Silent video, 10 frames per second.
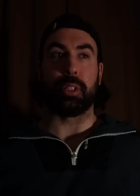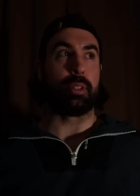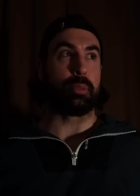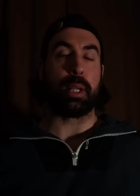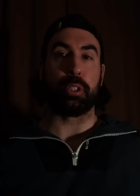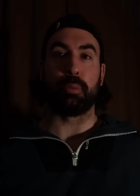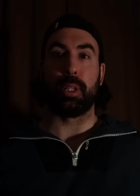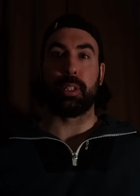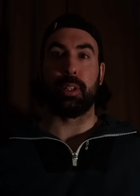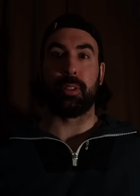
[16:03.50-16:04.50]
out his bedroom
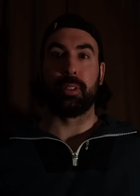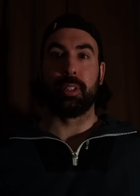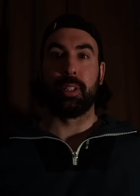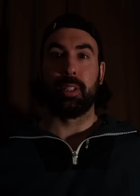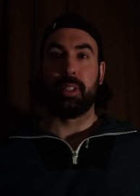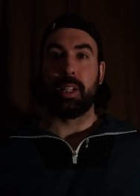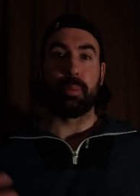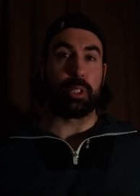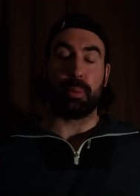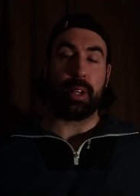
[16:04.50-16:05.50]
window. Him
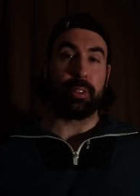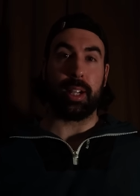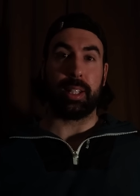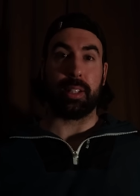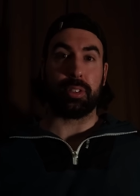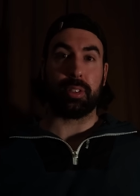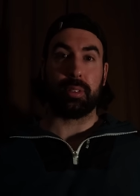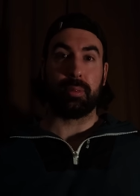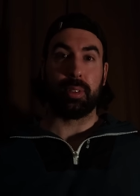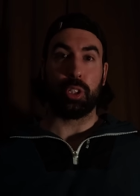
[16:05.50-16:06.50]
and his brother, I guess,
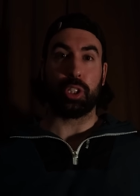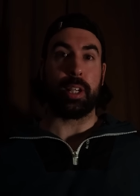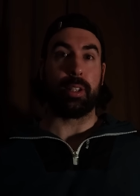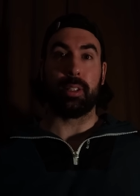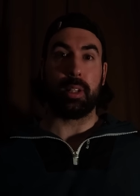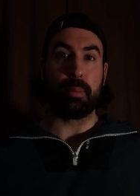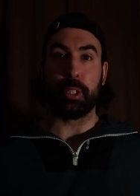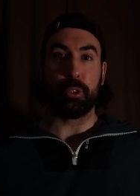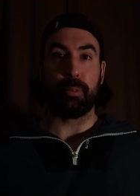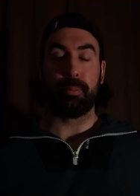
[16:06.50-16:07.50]
shared a
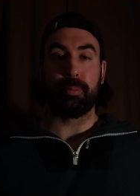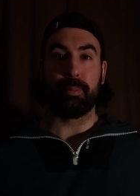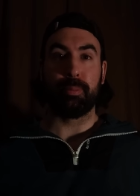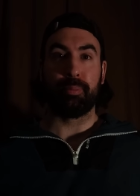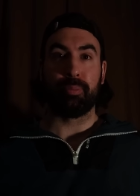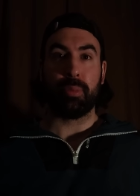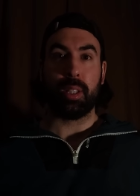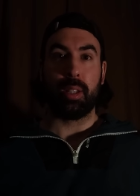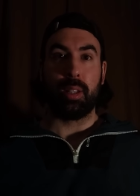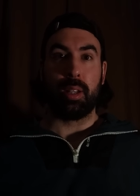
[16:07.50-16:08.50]
bedroom
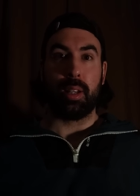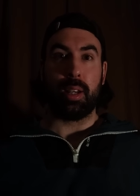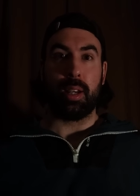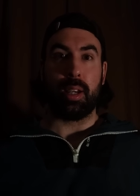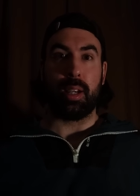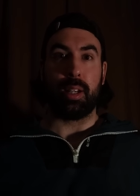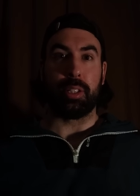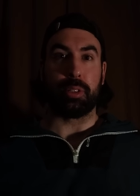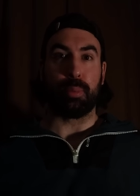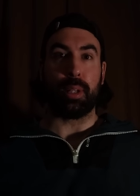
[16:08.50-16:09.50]
and
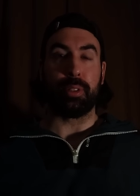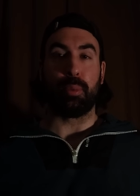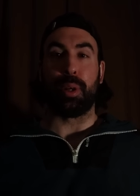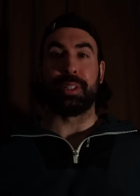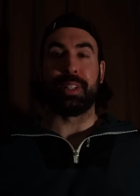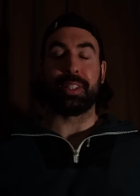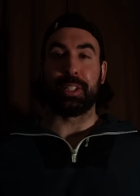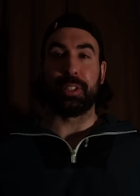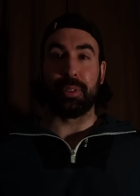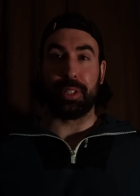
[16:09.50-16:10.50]
his brother wanted nothing
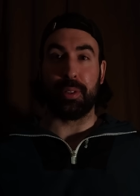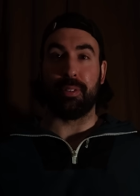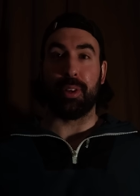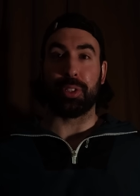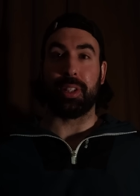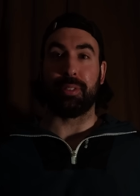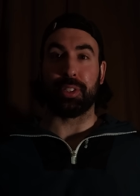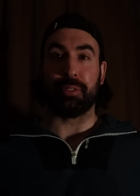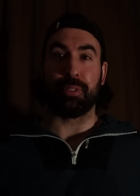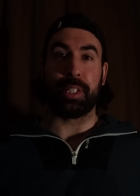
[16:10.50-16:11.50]
to do with the UFO stuff
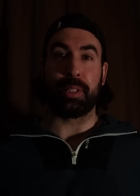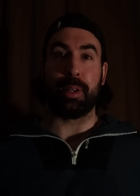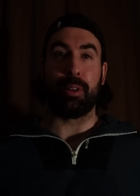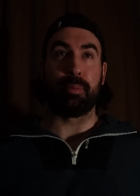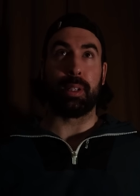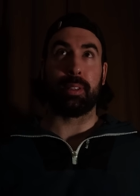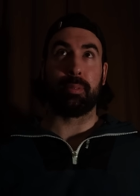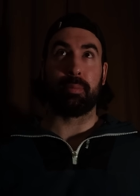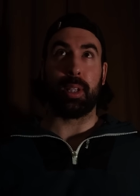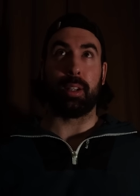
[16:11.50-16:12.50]
because it freaked him out. But
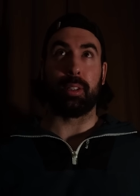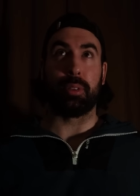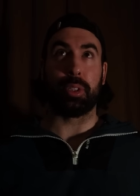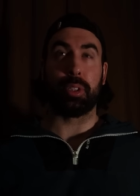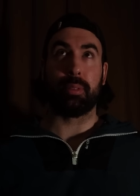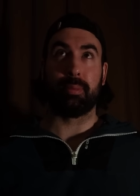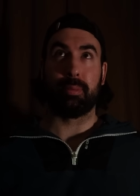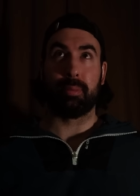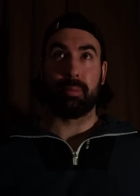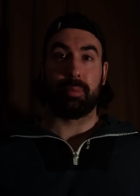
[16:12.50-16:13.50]
Carlos
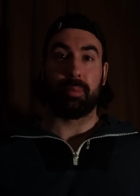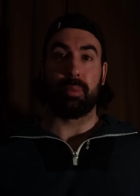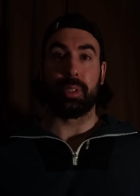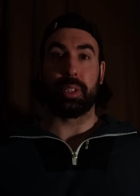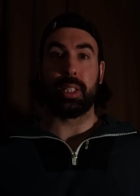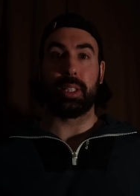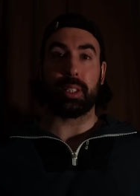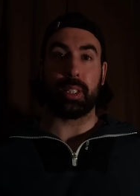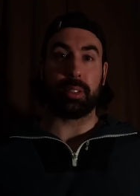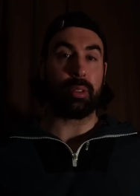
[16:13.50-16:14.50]
would see these
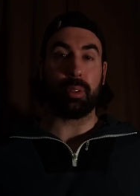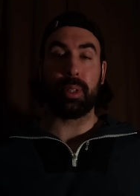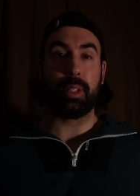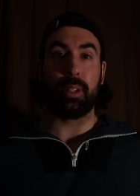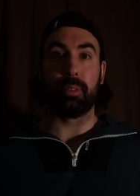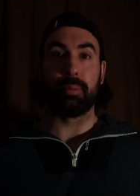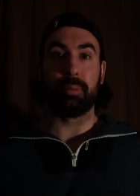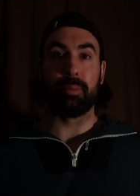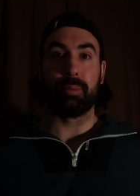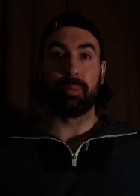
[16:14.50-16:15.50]
things out the window,
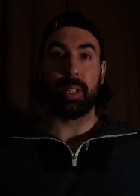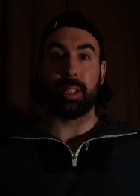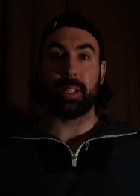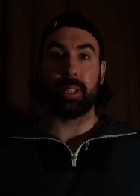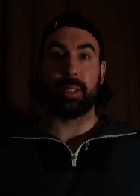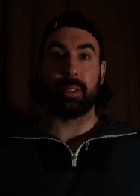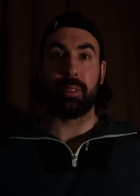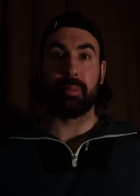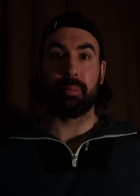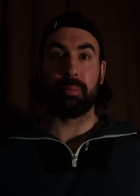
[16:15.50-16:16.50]
and
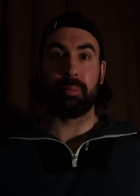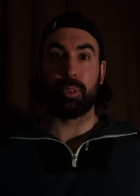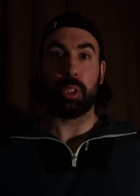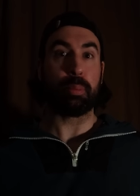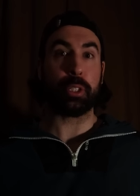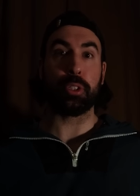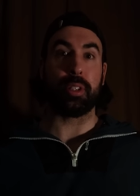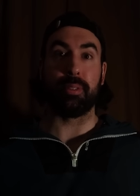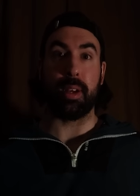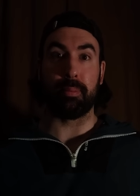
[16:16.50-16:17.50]
he took pictures
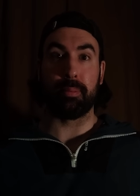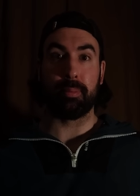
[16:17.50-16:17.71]
of them